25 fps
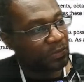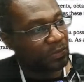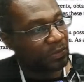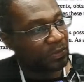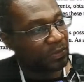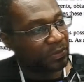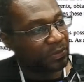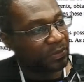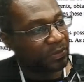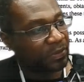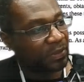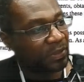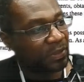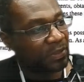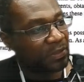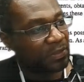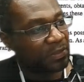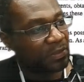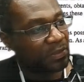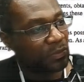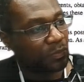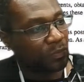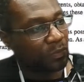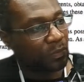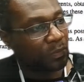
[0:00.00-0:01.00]
so it
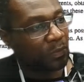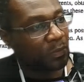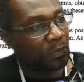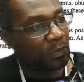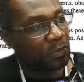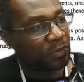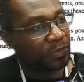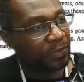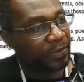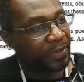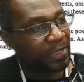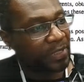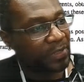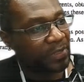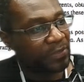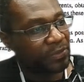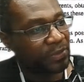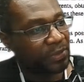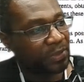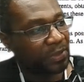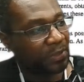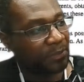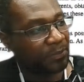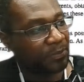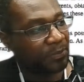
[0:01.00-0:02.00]
says it rolls
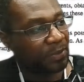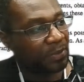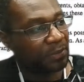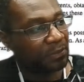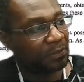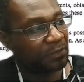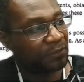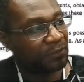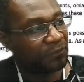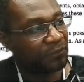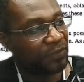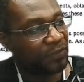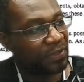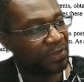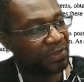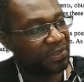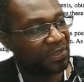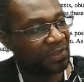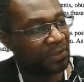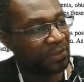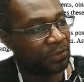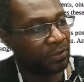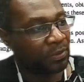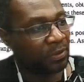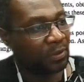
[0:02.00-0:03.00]
without slipping,
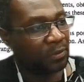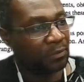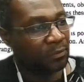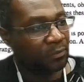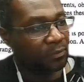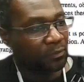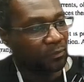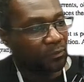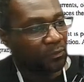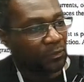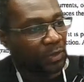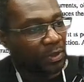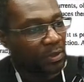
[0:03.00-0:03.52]
fixed cylinder.